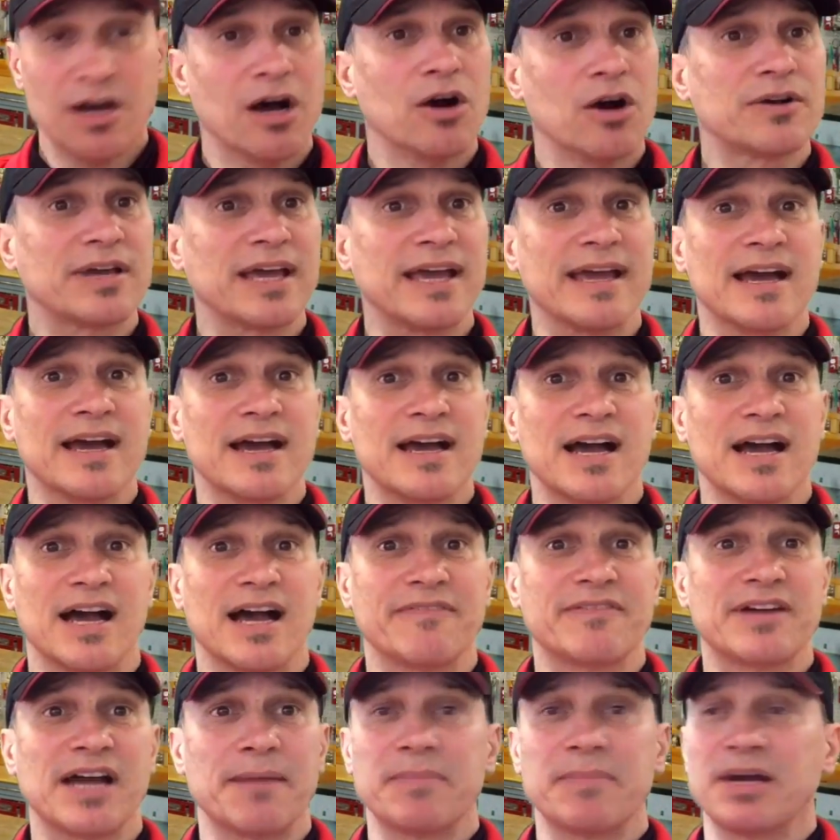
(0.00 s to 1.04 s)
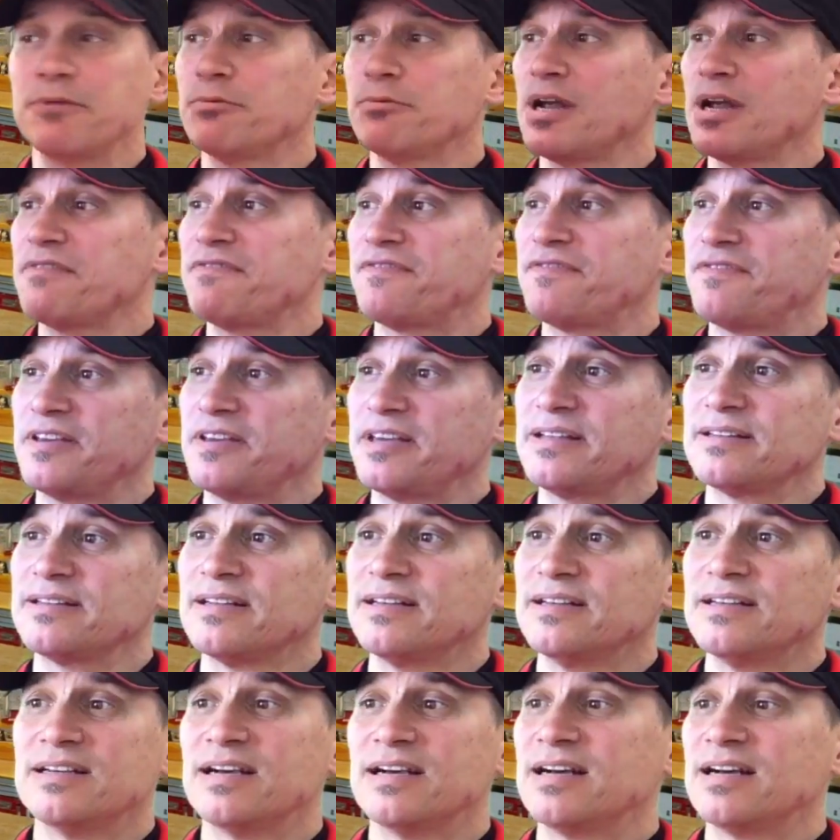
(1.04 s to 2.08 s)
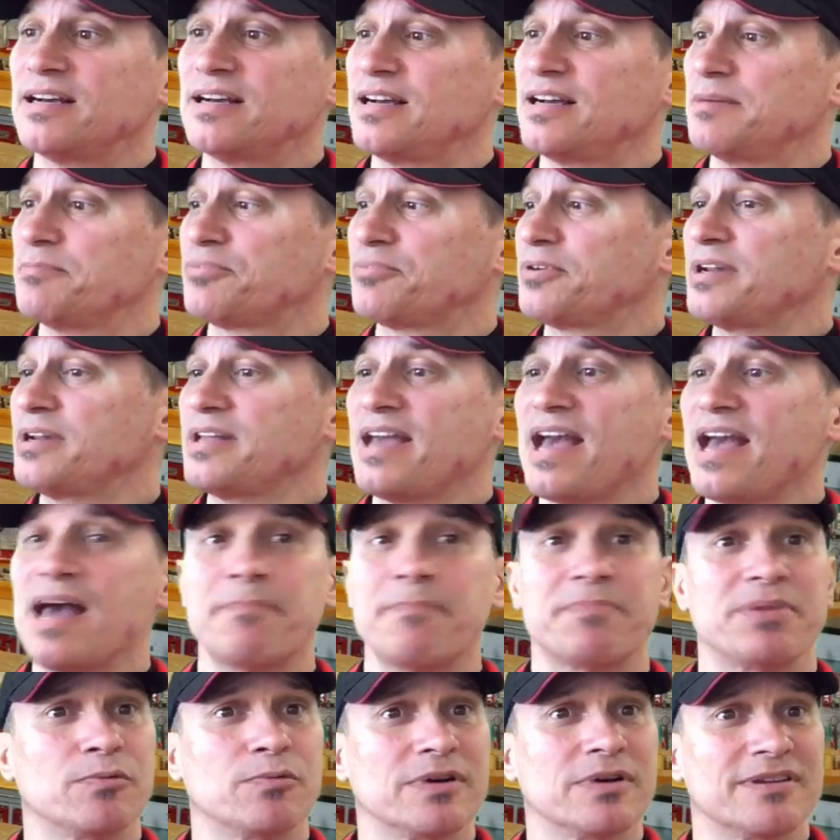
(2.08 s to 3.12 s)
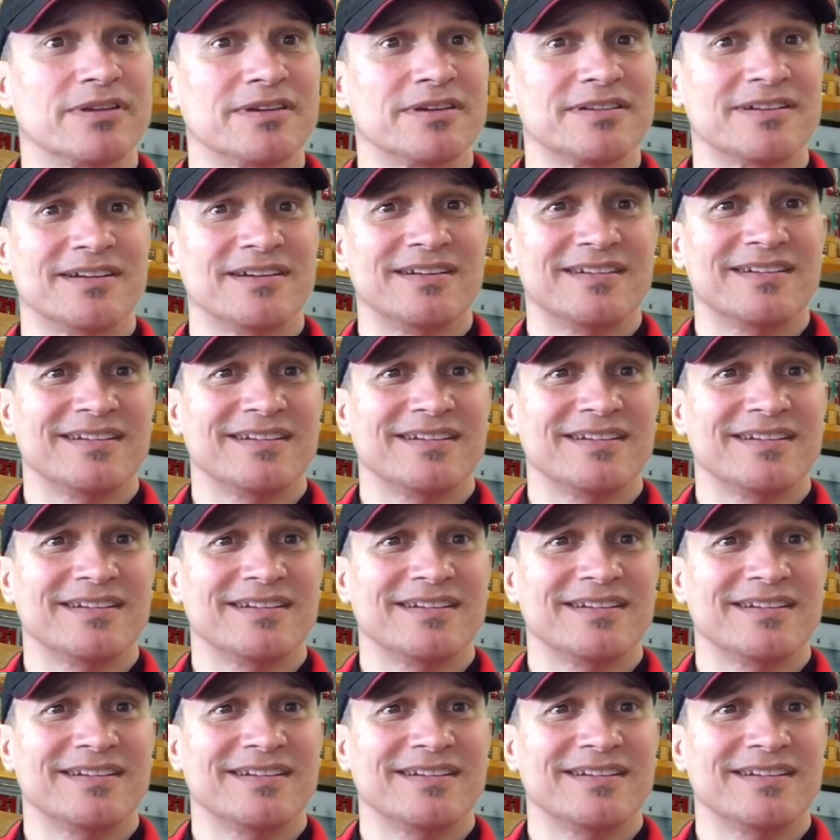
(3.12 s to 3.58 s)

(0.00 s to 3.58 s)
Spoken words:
Okay, I've got my rough fit. I'm pretty happy with it.